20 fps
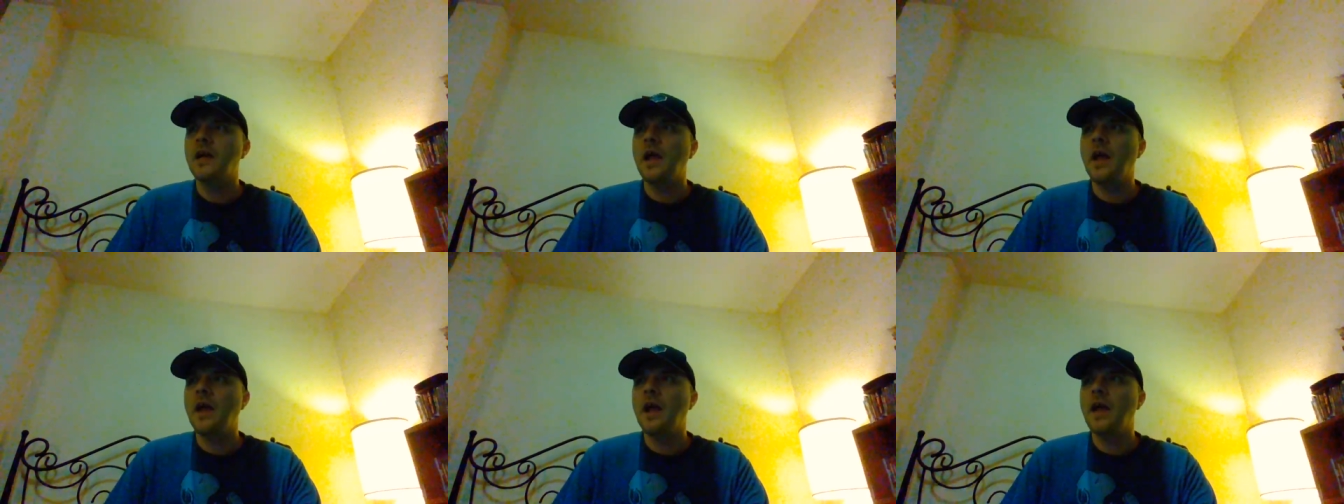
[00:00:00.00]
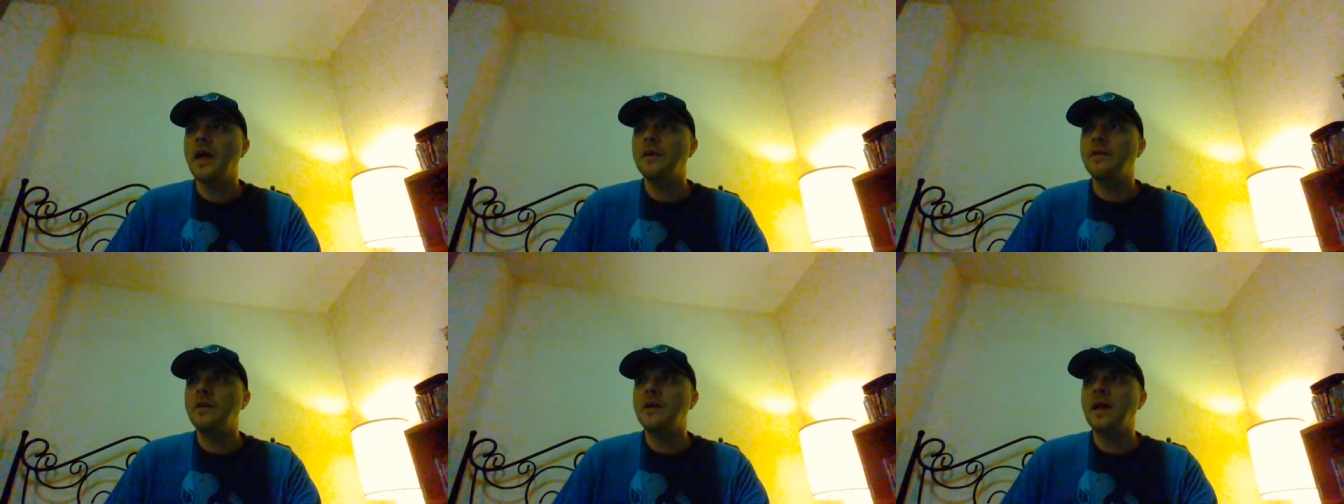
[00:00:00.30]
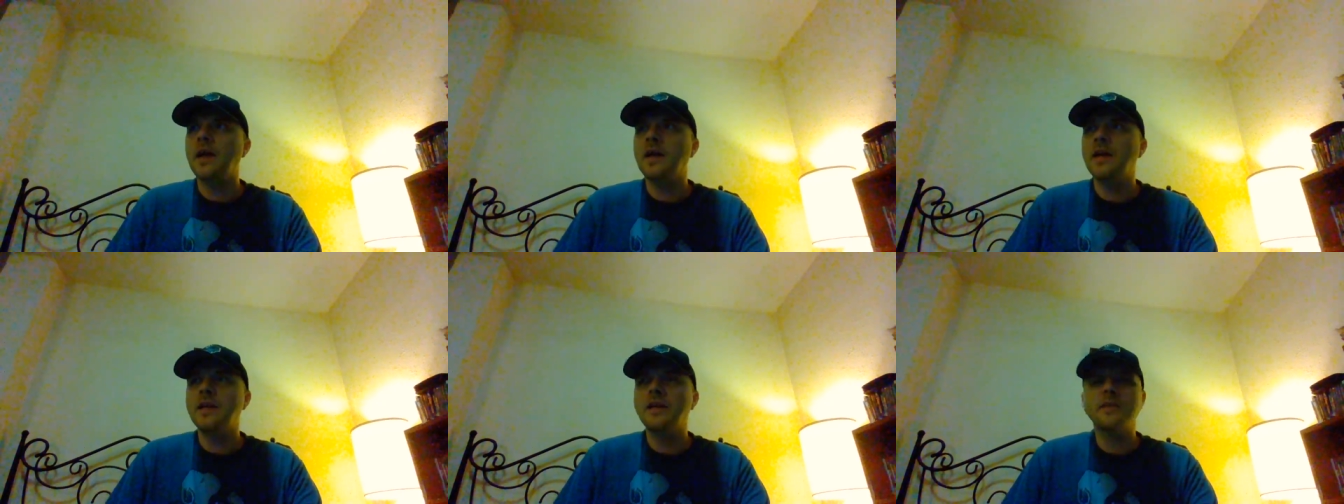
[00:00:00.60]
And
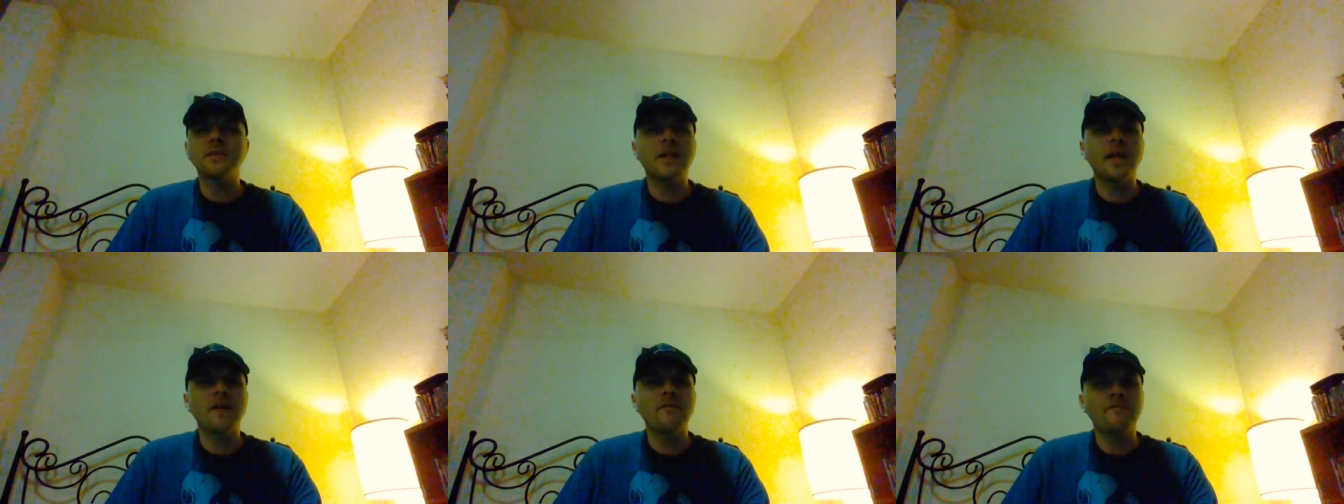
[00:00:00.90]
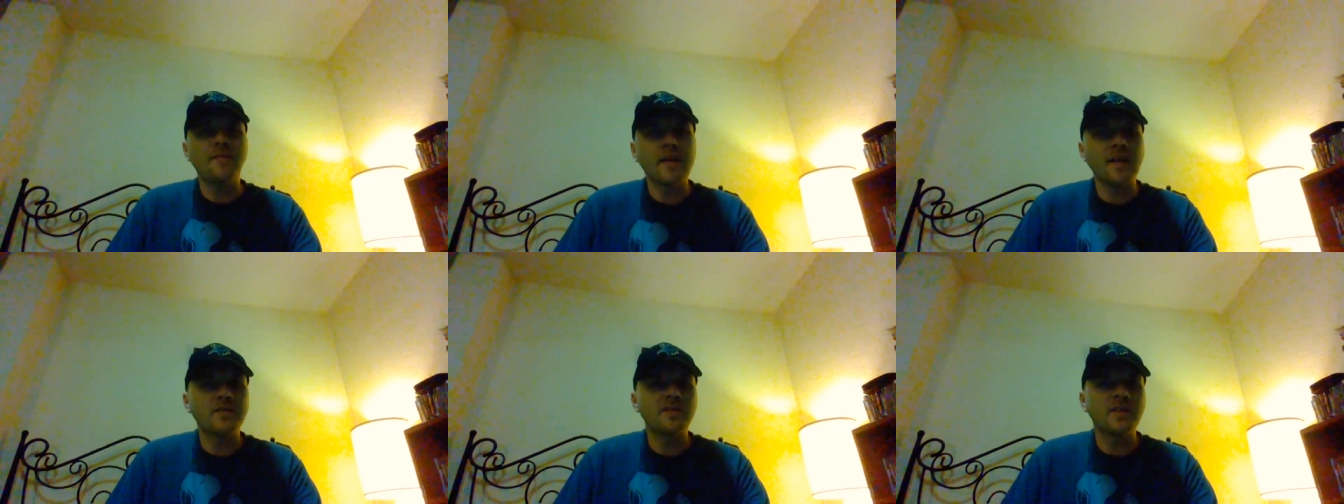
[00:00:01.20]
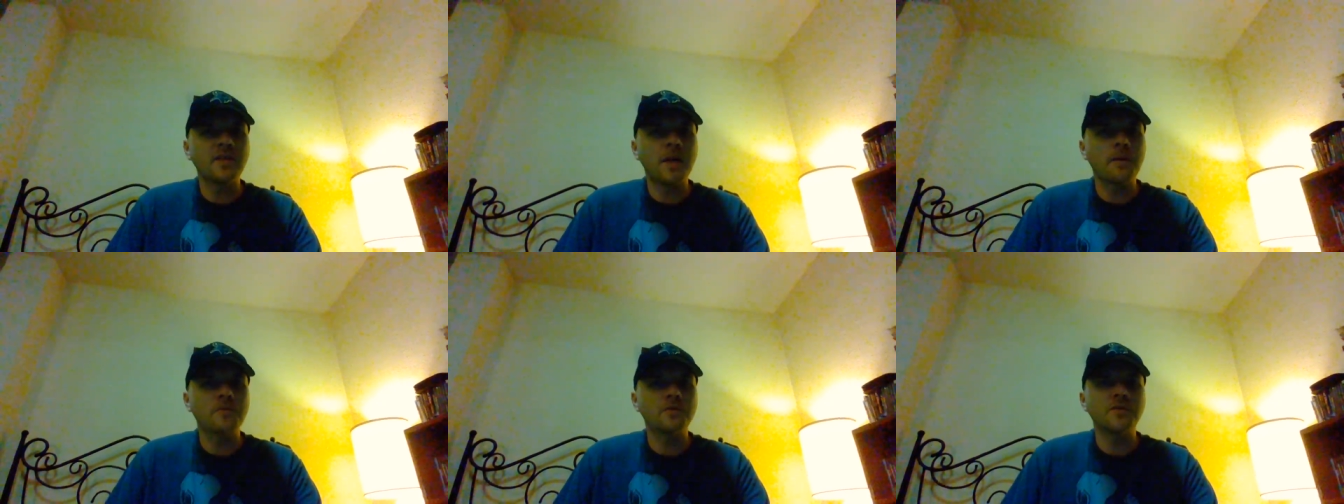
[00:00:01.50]
yeah, he doesn't have
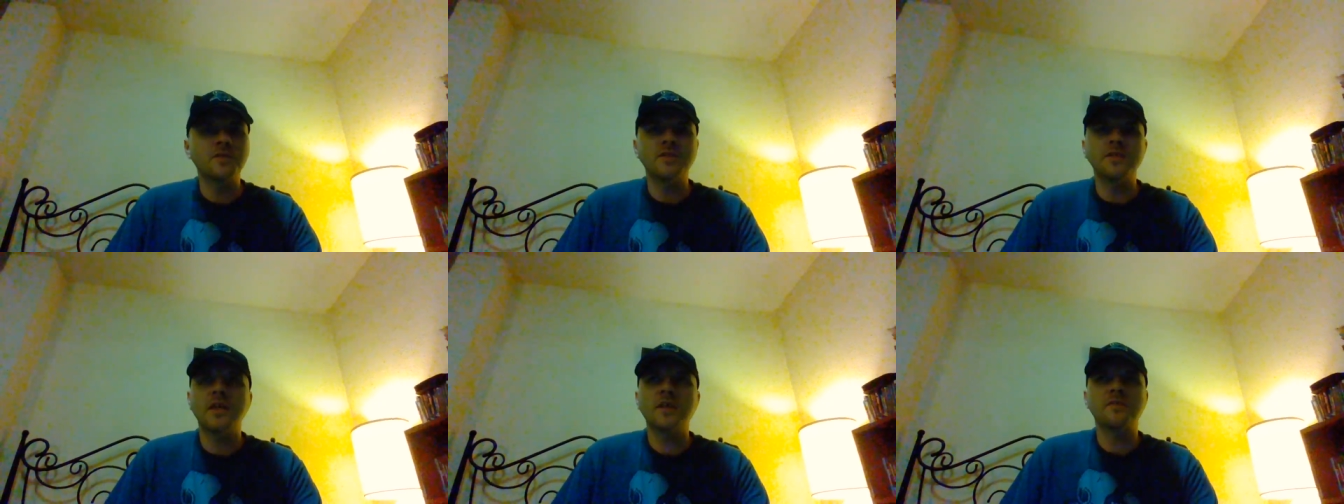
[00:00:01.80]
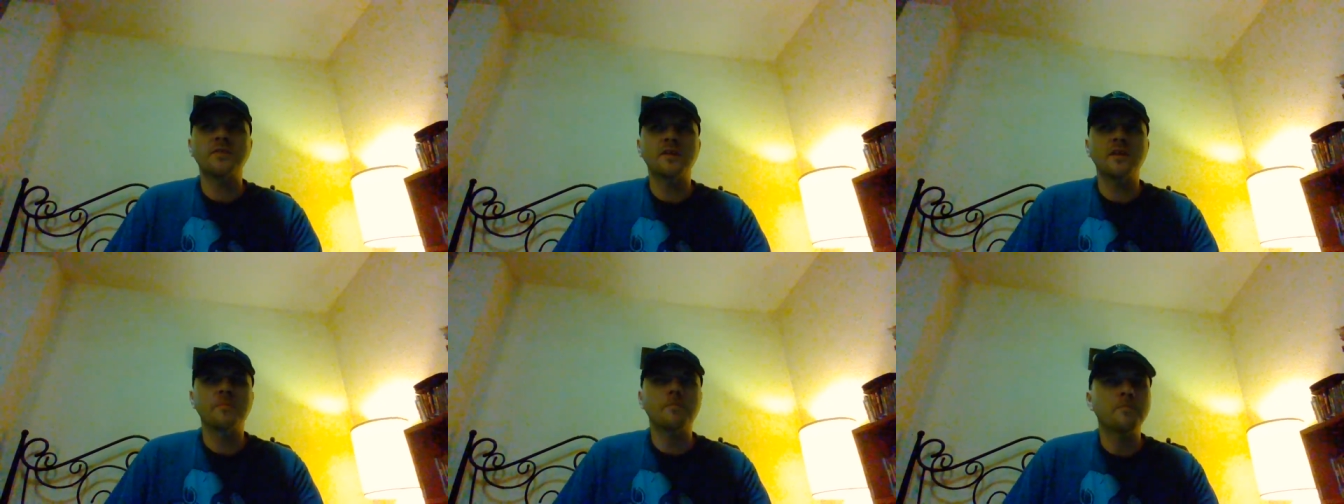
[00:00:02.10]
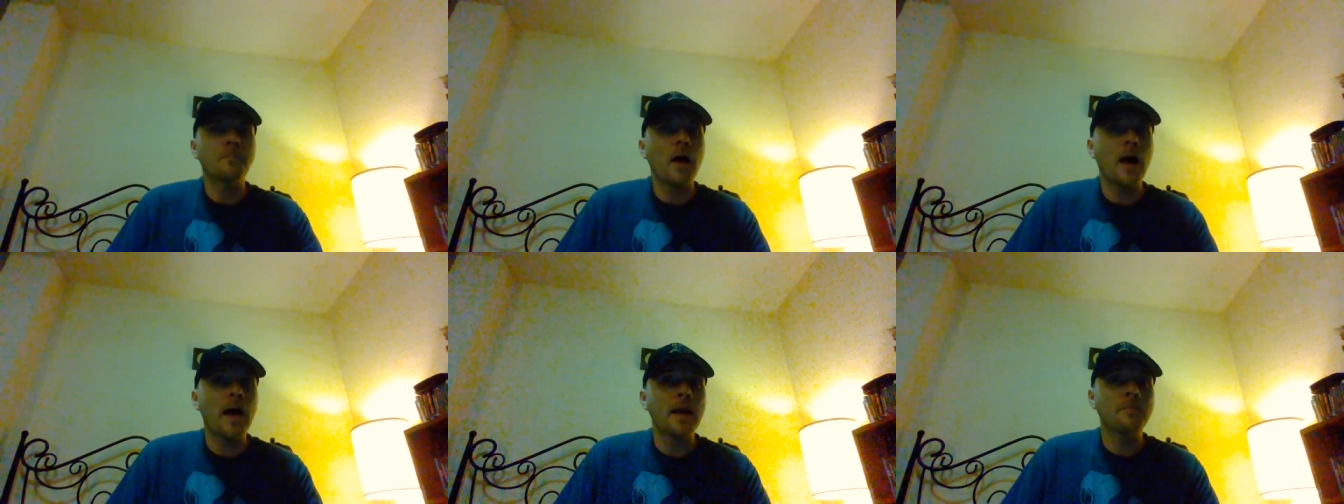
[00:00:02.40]
fancy numbers, nothing
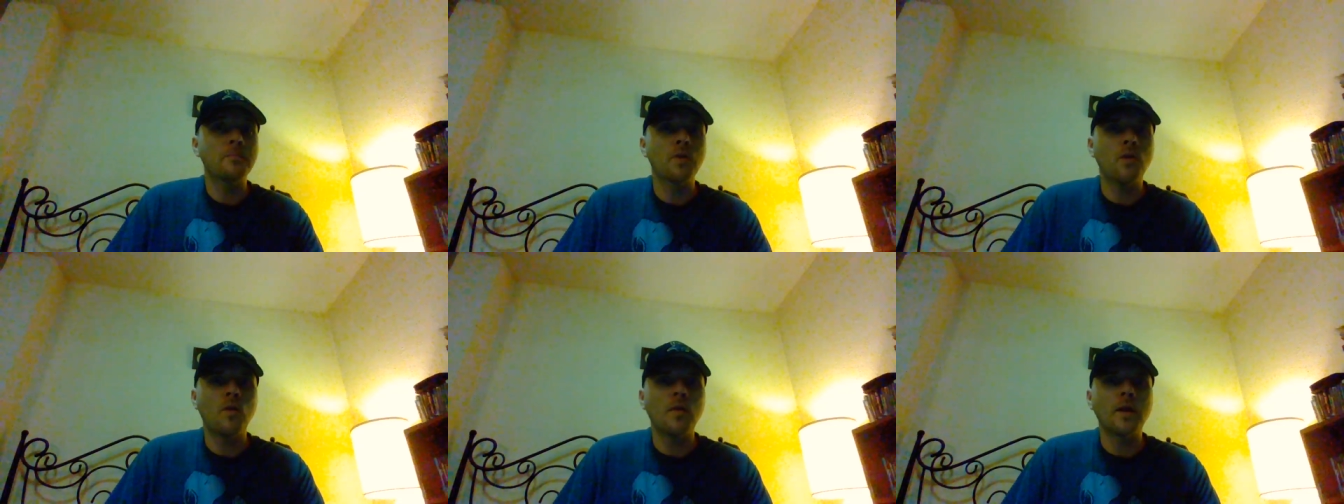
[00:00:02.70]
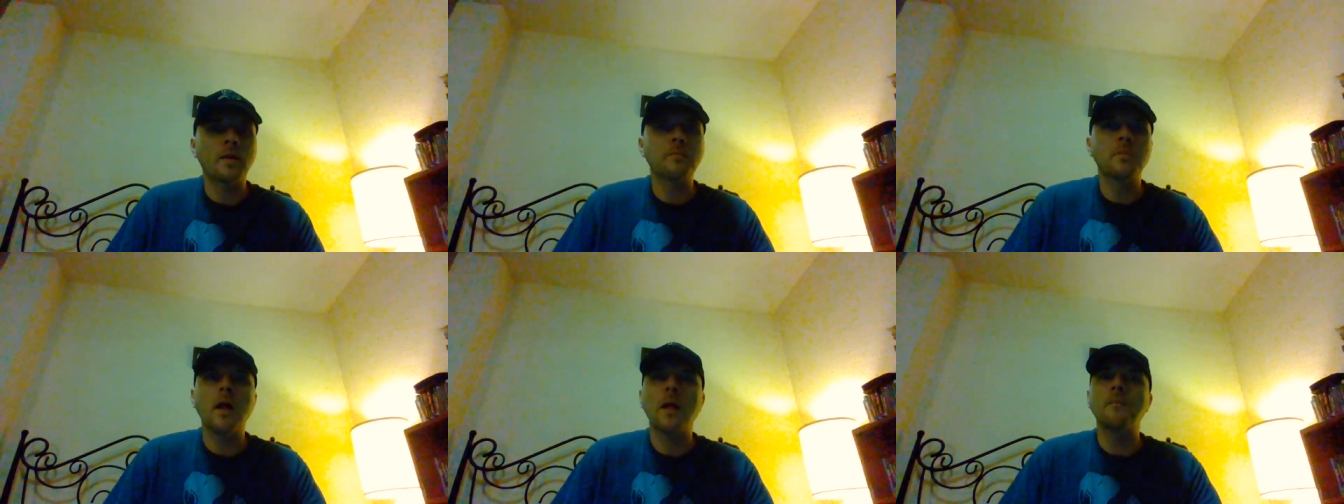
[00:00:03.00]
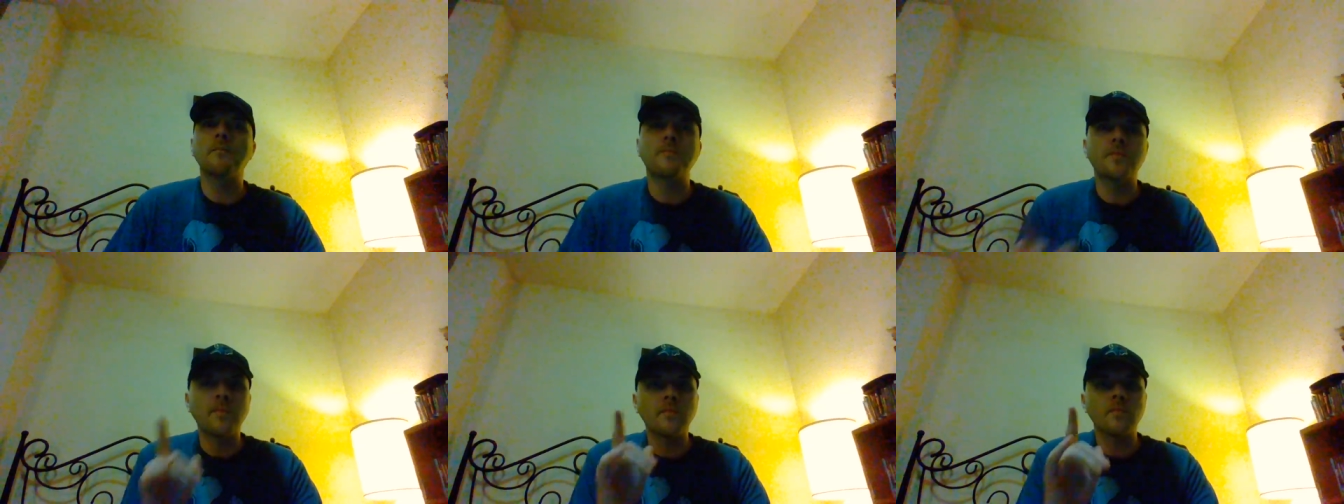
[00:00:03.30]
in mind-blowing, but